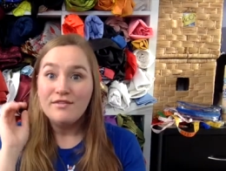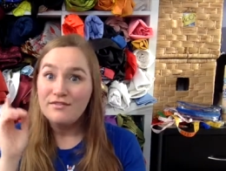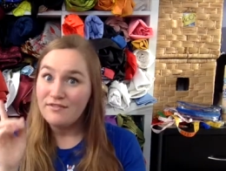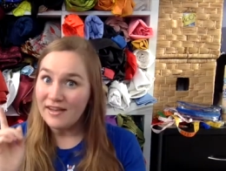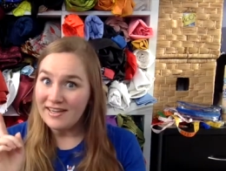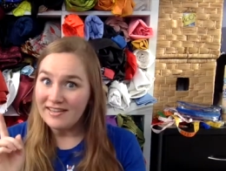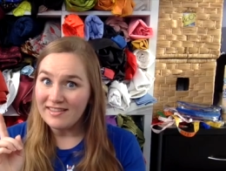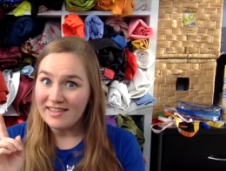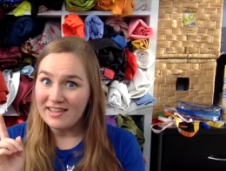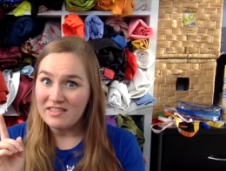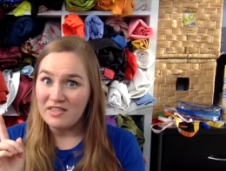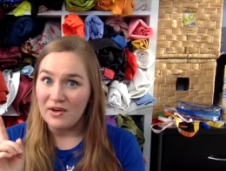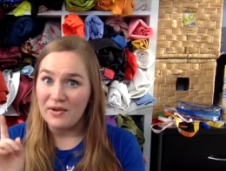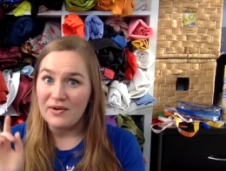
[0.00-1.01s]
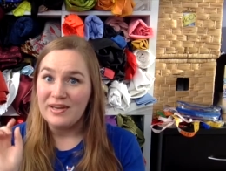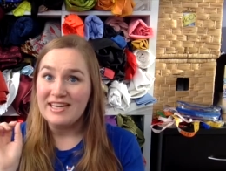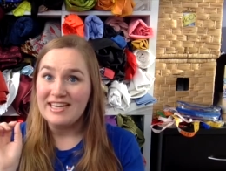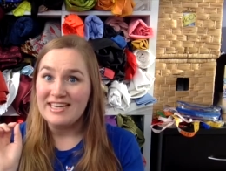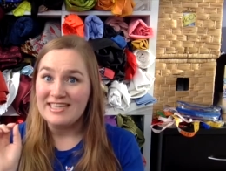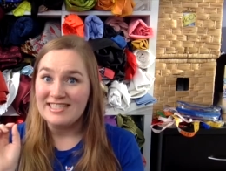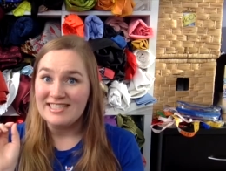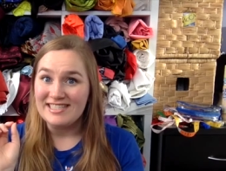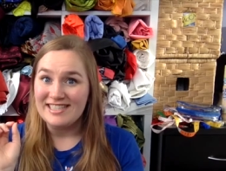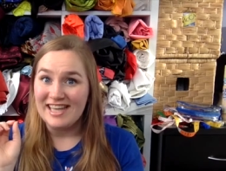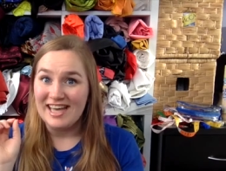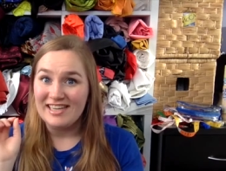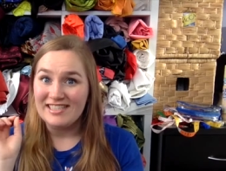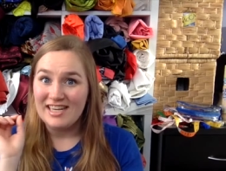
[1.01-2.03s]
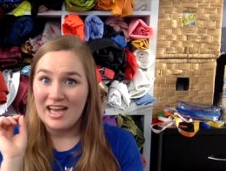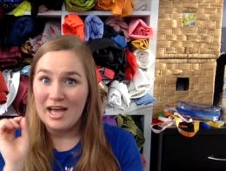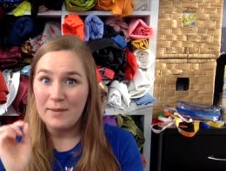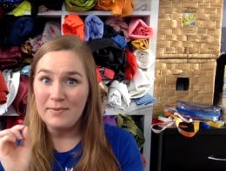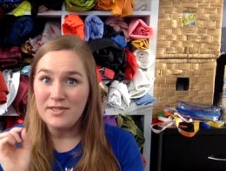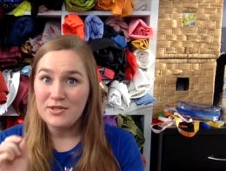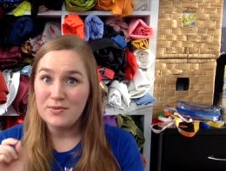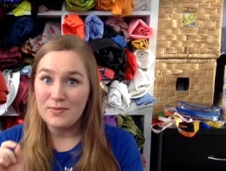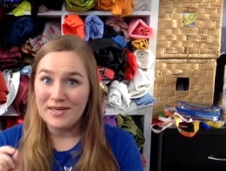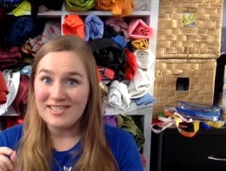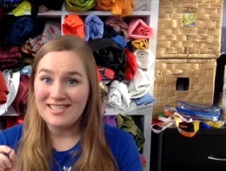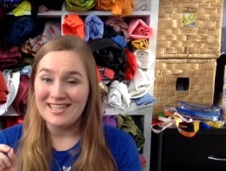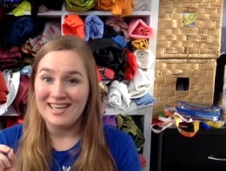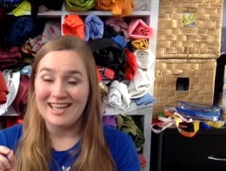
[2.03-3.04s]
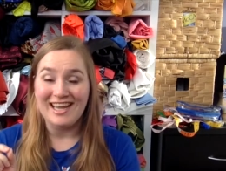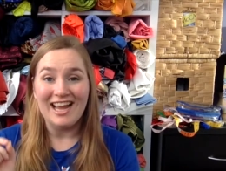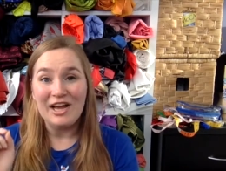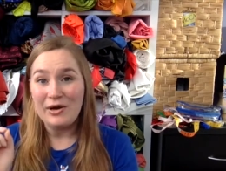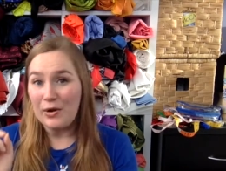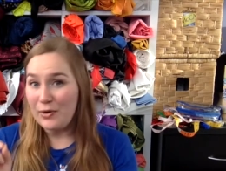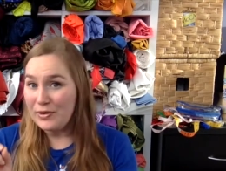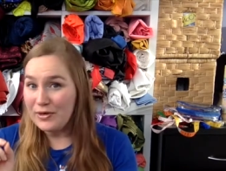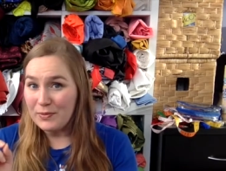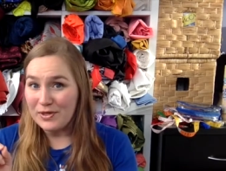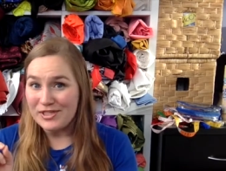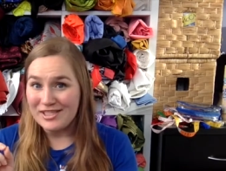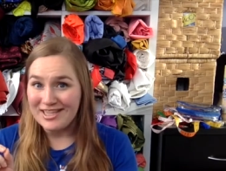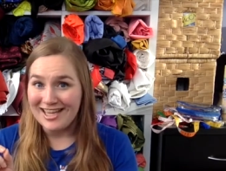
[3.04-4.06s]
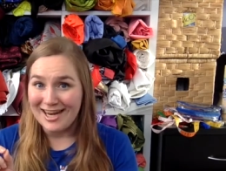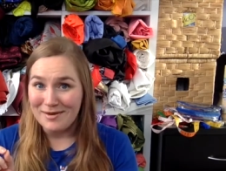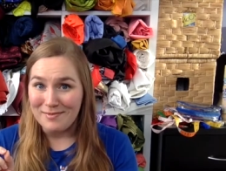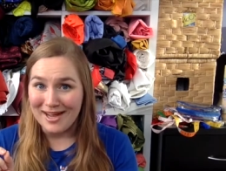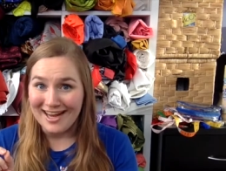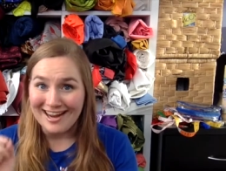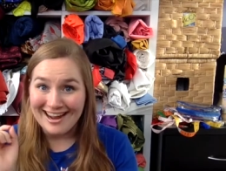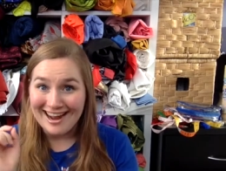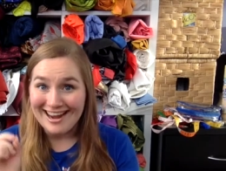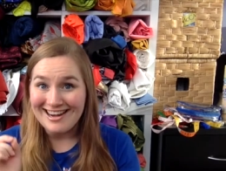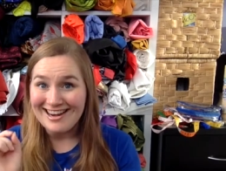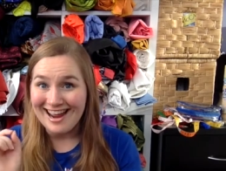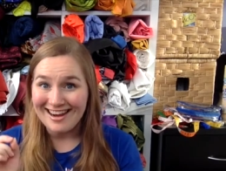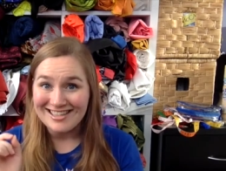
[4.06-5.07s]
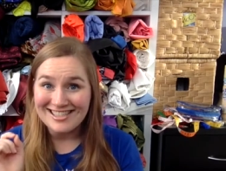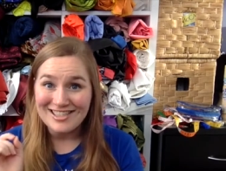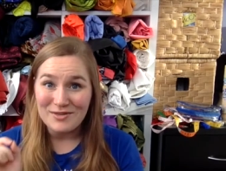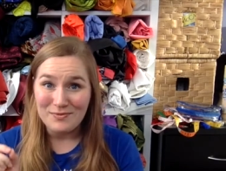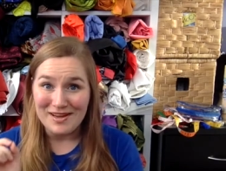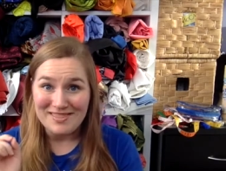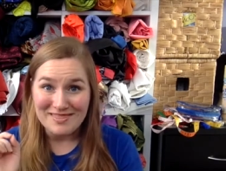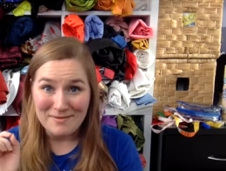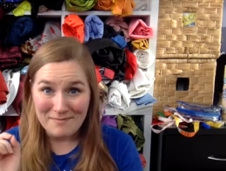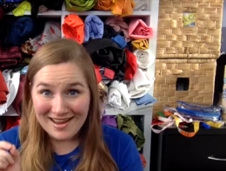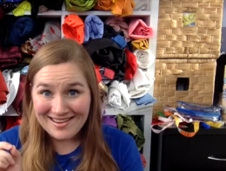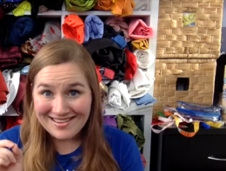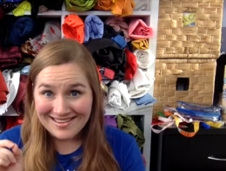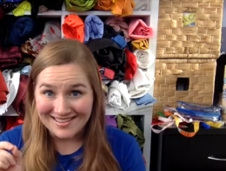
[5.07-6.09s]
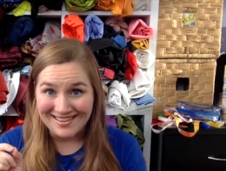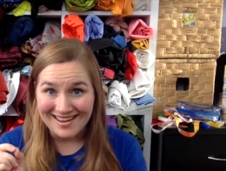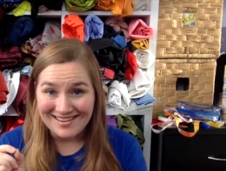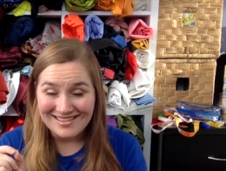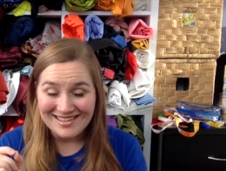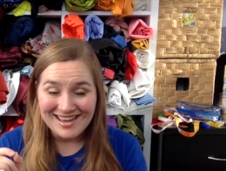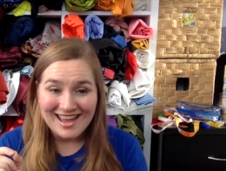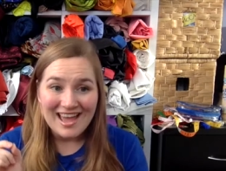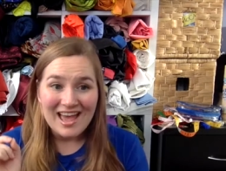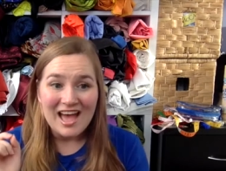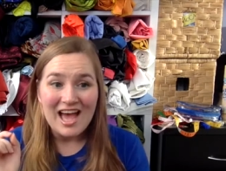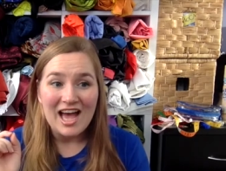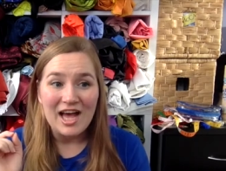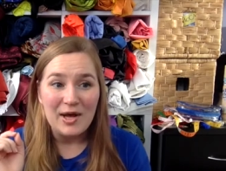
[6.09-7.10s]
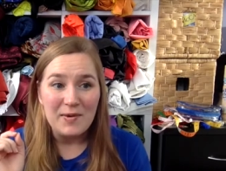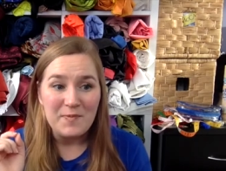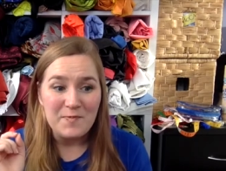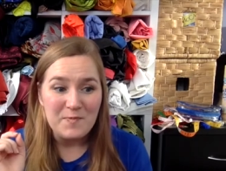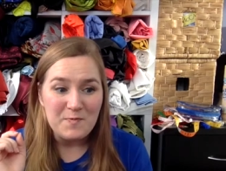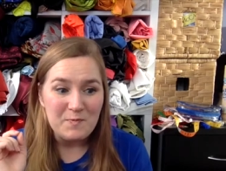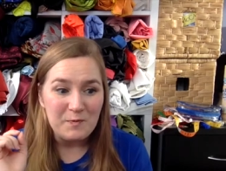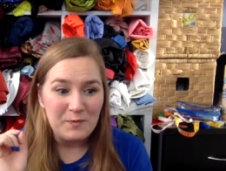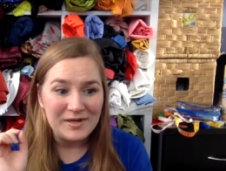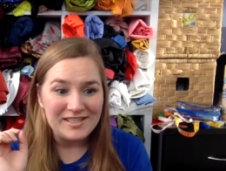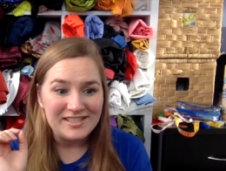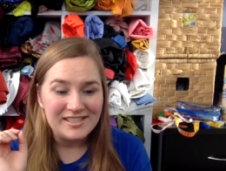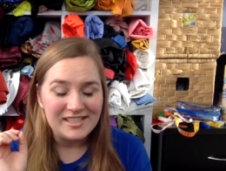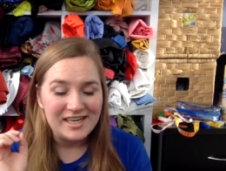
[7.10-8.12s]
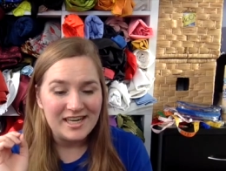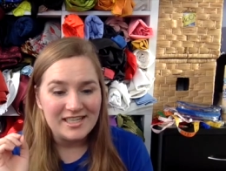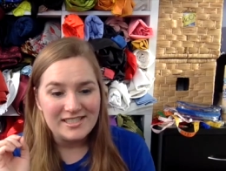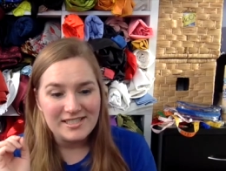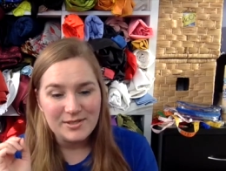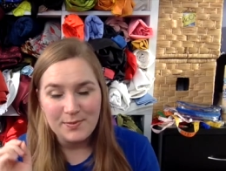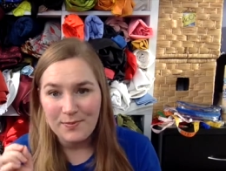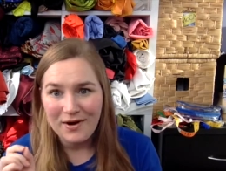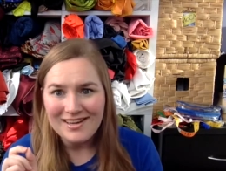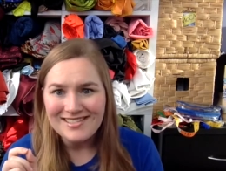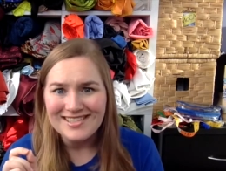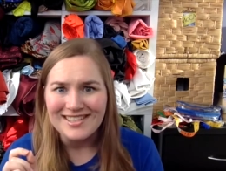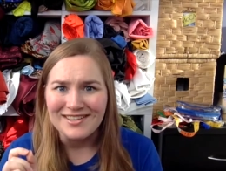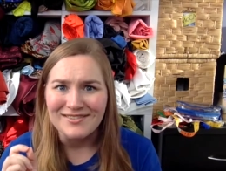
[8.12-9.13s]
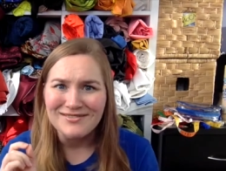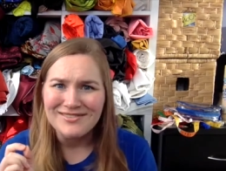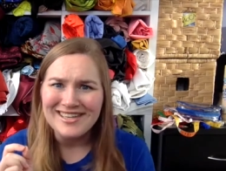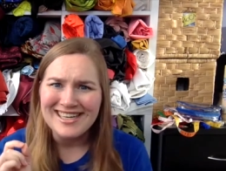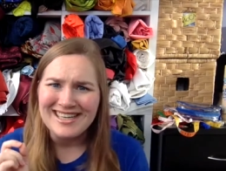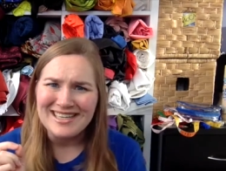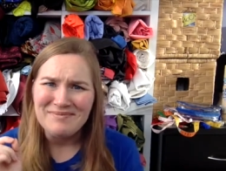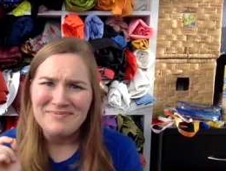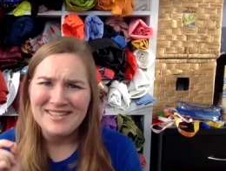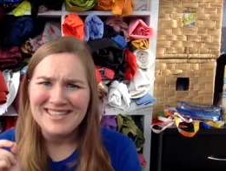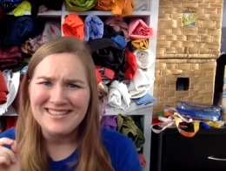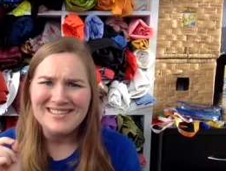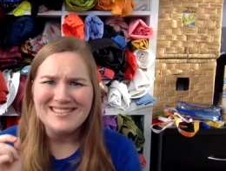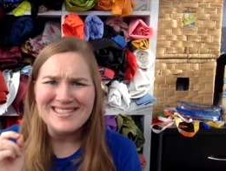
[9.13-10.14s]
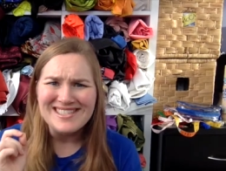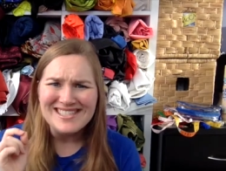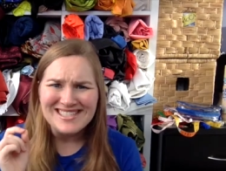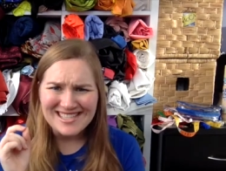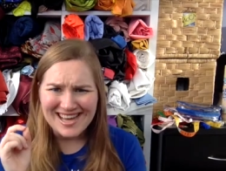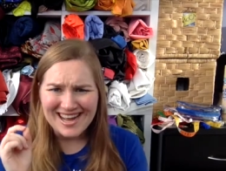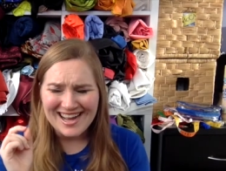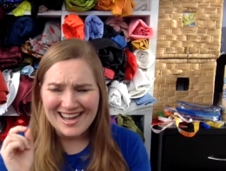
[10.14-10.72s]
Funny thing though is that up until recently I'd only watched the anime. I hadn't actually read the manga yet, um, which is surprising really, because